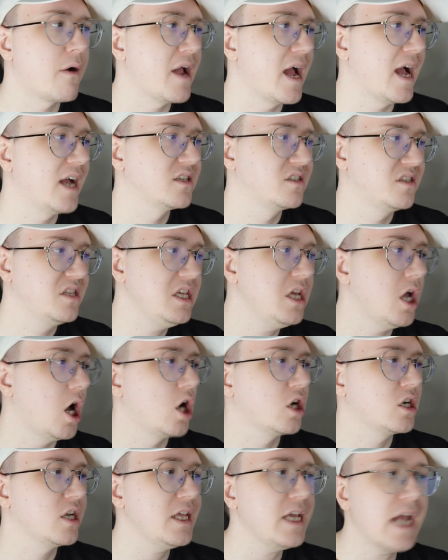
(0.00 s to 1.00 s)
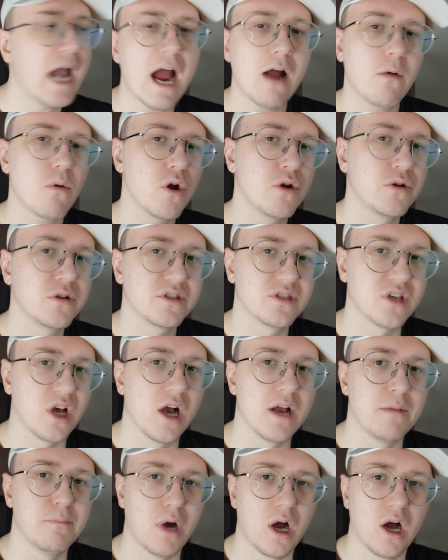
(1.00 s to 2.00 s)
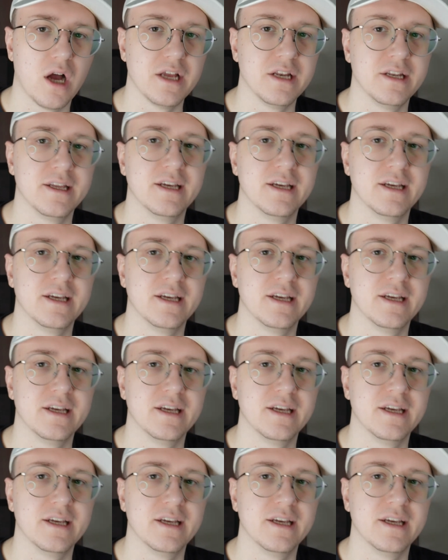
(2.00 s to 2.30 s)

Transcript: it has the ugly arrow design behind